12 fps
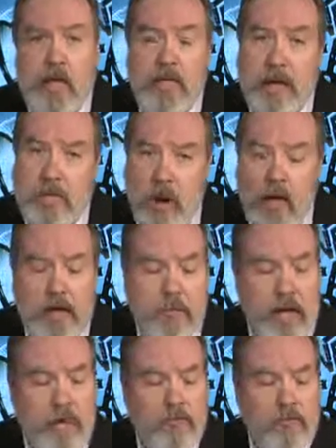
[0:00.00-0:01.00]
They brought him
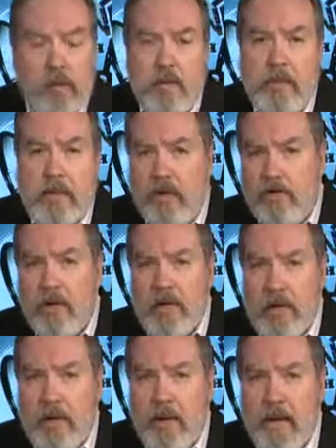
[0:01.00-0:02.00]
in for the McGovern
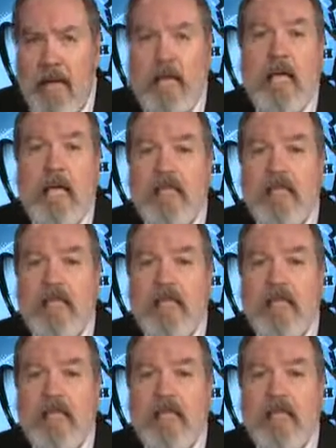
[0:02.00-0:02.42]
campaign.